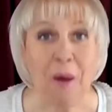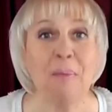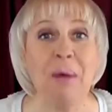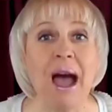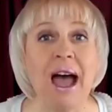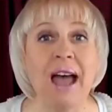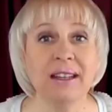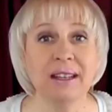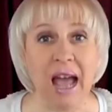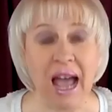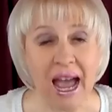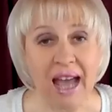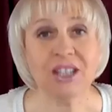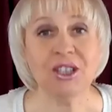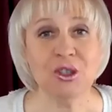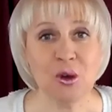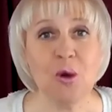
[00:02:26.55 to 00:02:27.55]
But
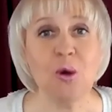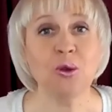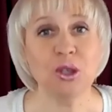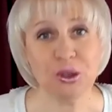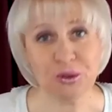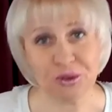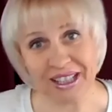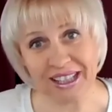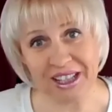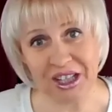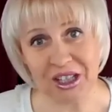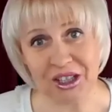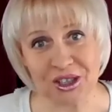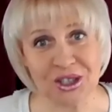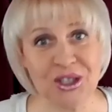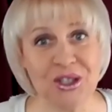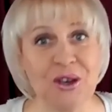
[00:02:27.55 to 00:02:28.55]
I know you
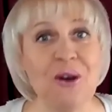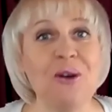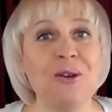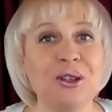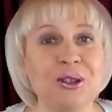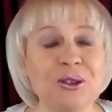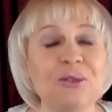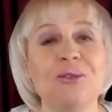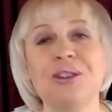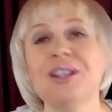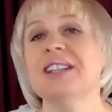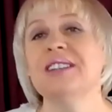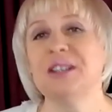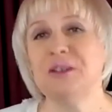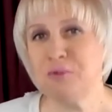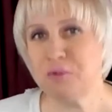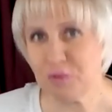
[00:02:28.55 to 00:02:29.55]
here, so you
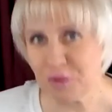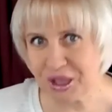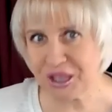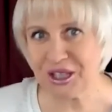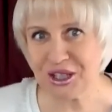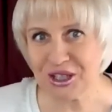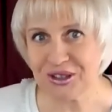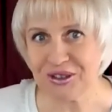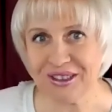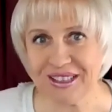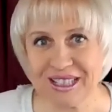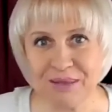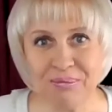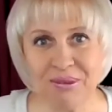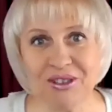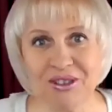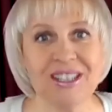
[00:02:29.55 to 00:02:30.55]
really want to
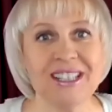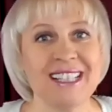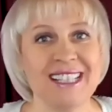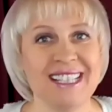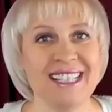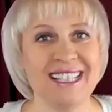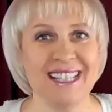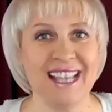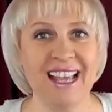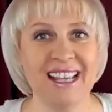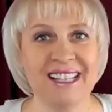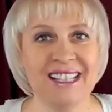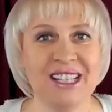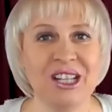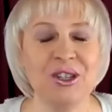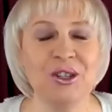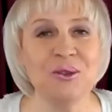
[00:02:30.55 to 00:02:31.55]
experience this
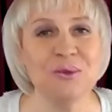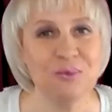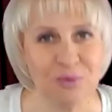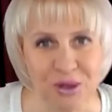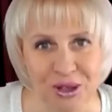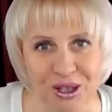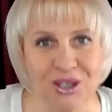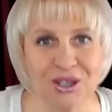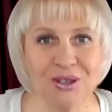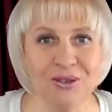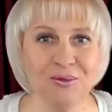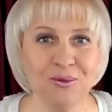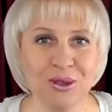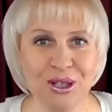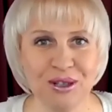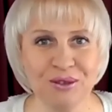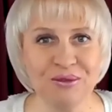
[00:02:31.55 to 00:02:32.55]
science and you want to
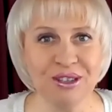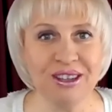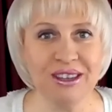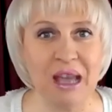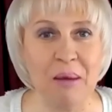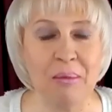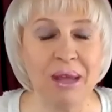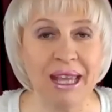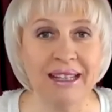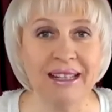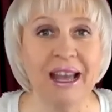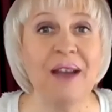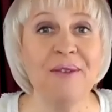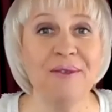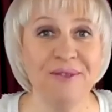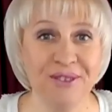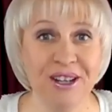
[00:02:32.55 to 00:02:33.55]
work with them. And
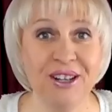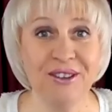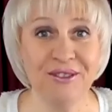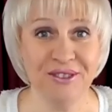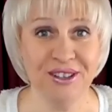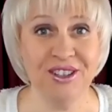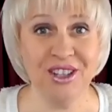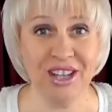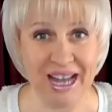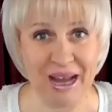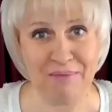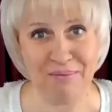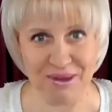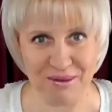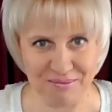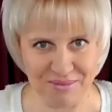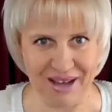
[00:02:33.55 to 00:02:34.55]
I'm very, very
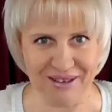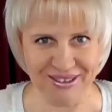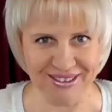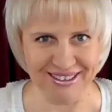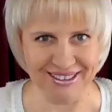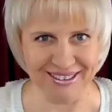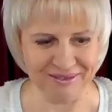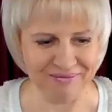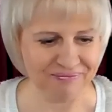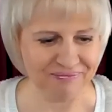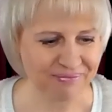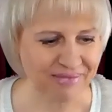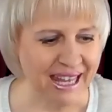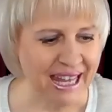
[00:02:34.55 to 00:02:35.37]
happy about it.